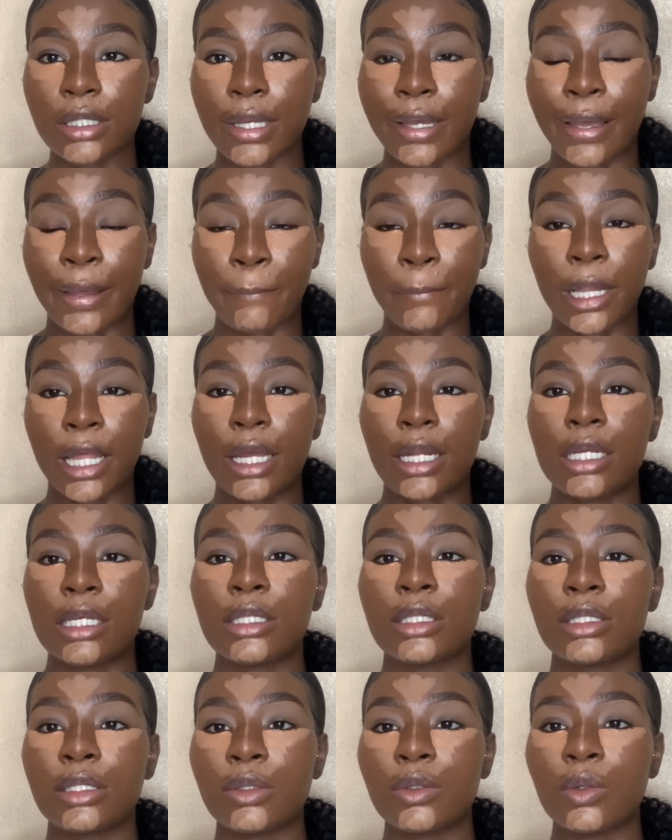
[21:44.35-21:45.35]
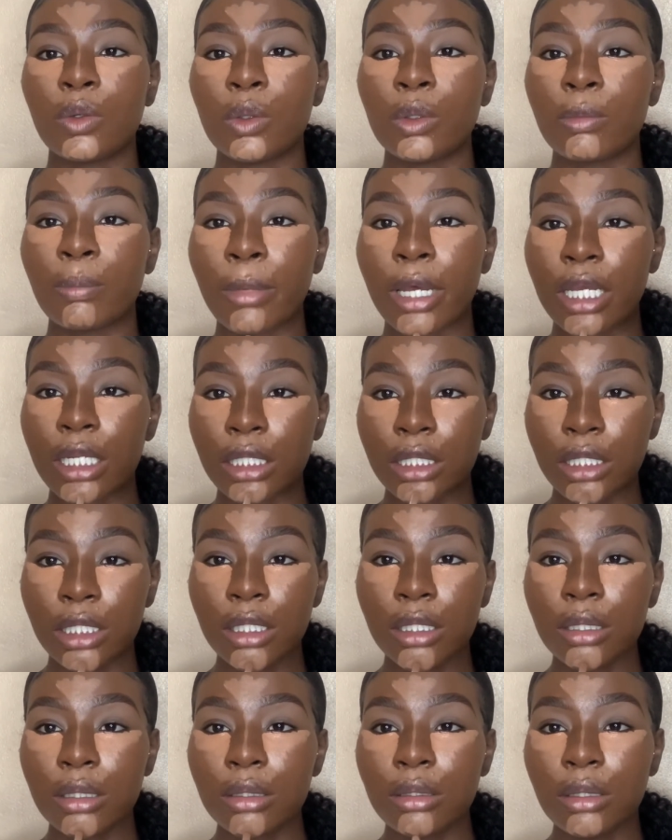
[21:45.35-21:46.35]
I applied it to my
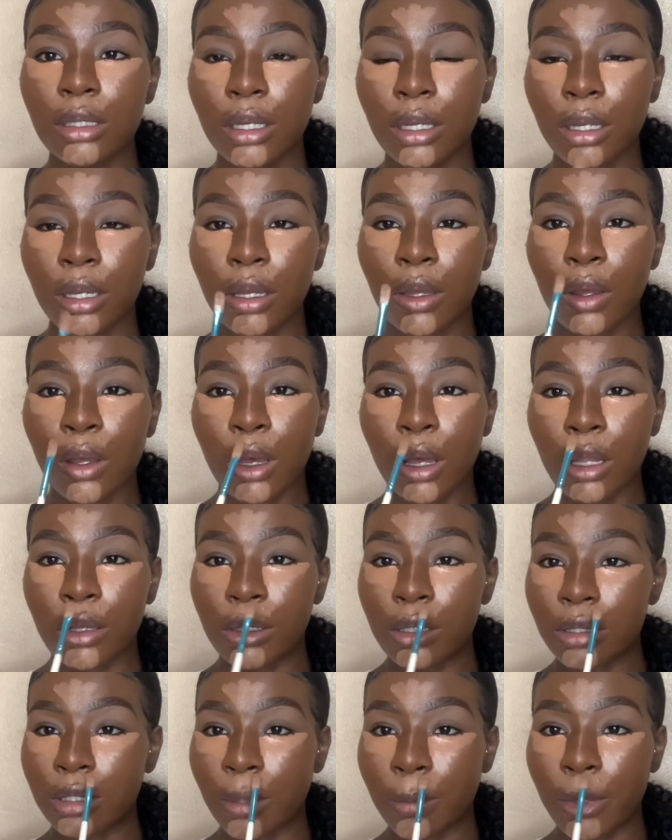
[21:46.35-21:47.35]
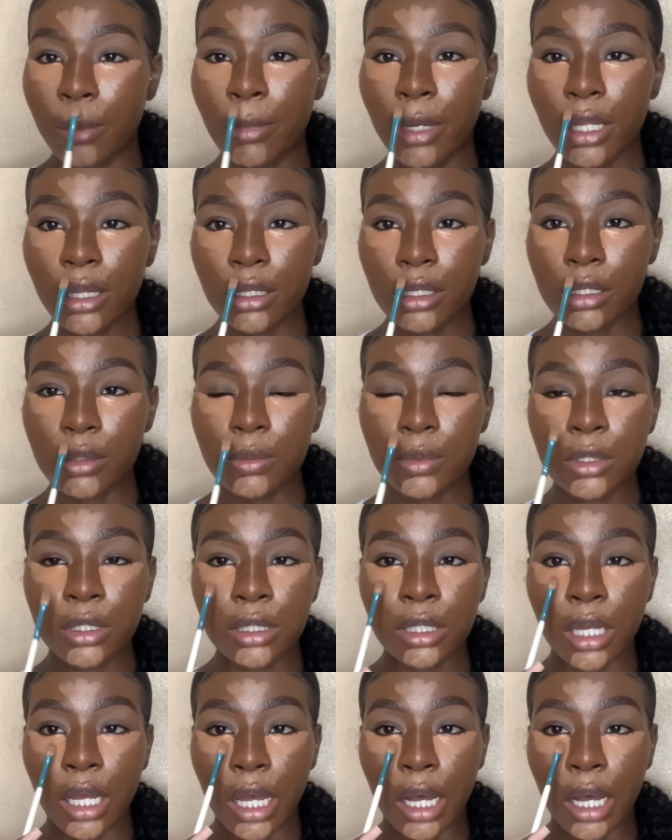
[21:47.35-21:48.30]
chin, the top of my lips,